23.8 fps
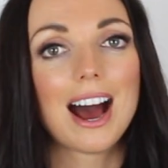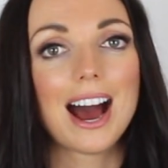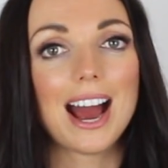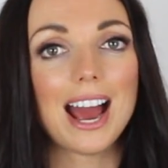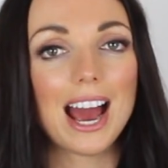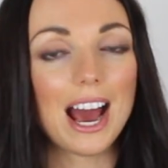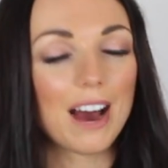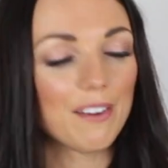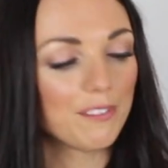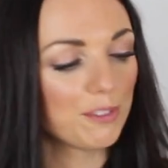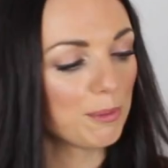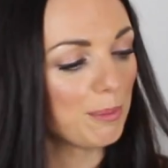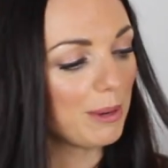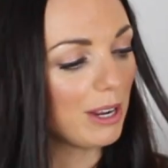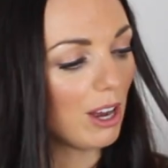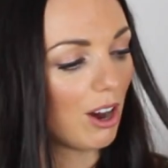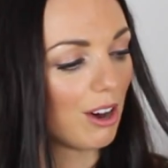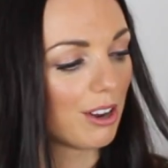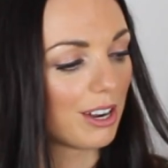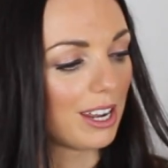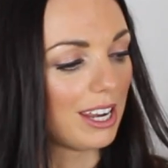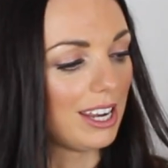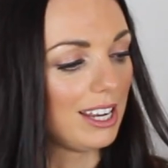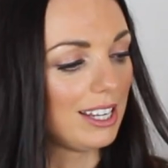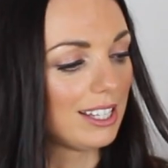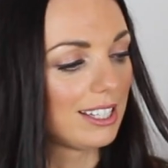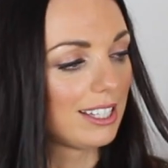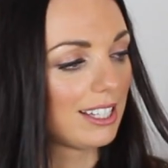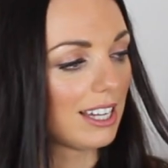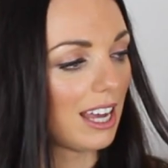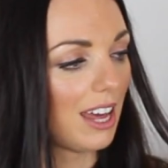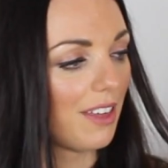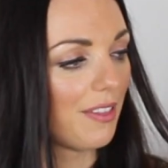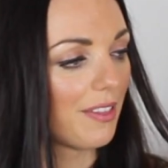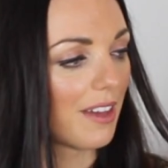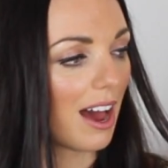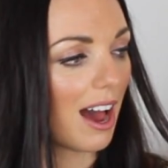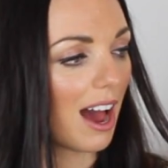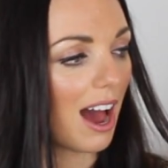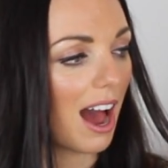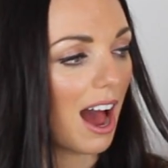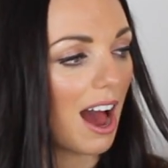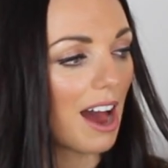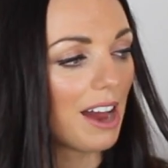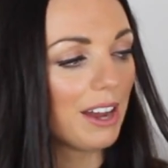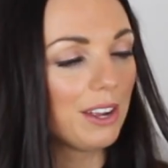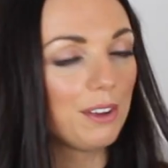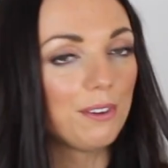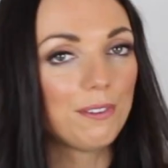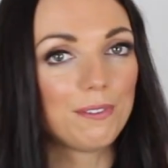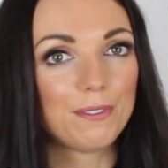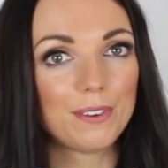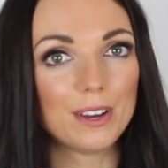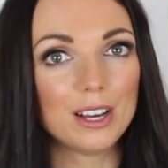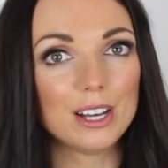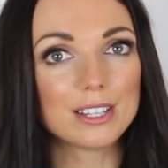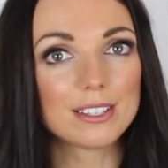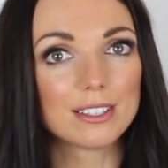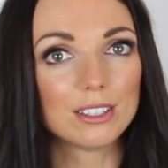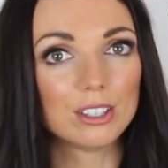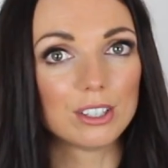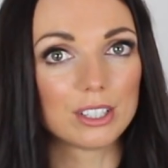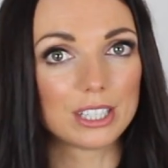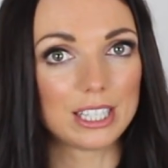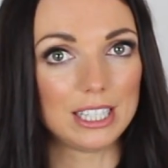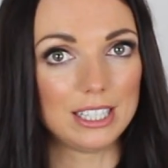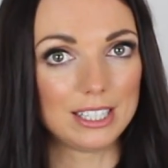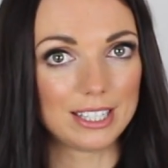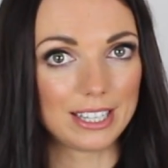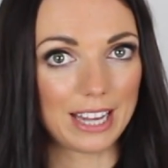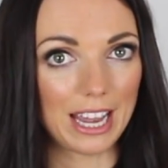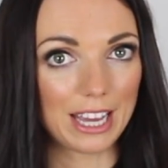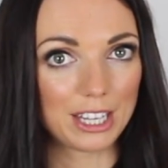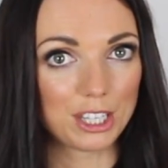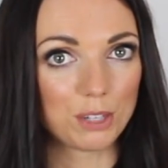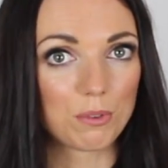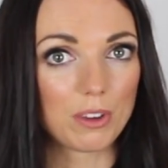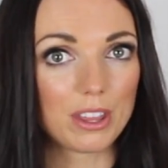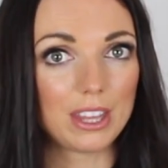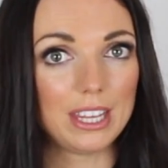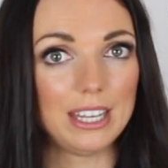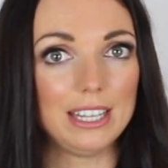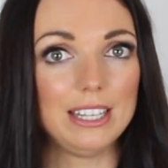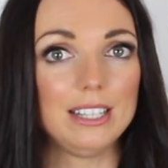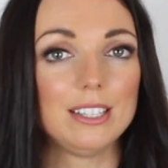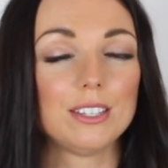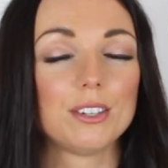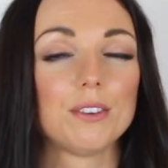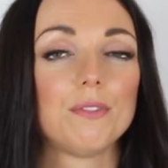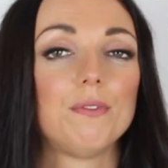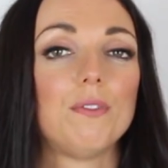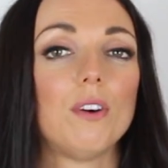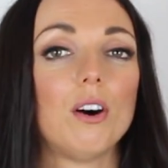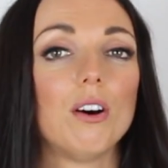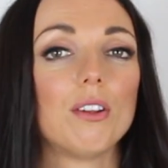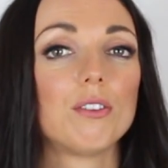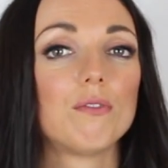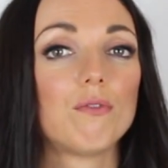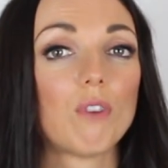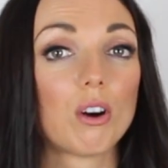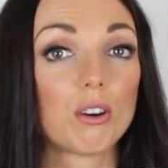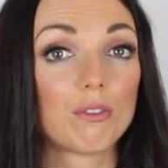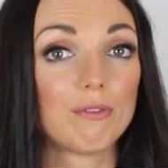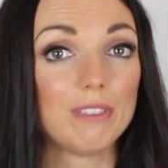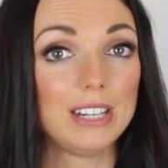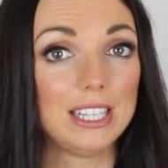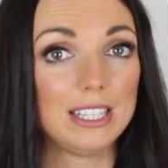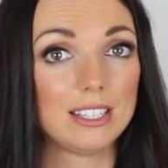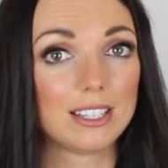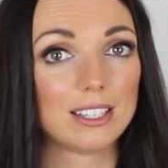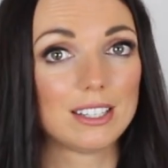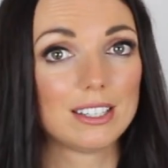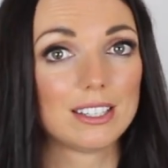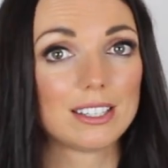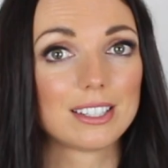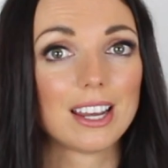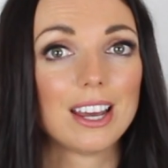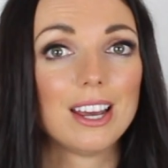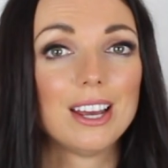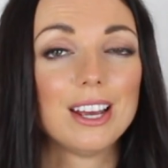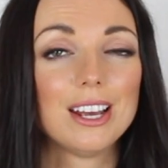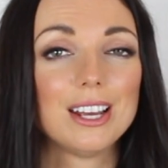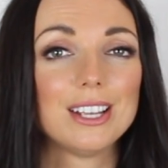I have to be honest in that I first looked into getting one of these for the wrong reasons.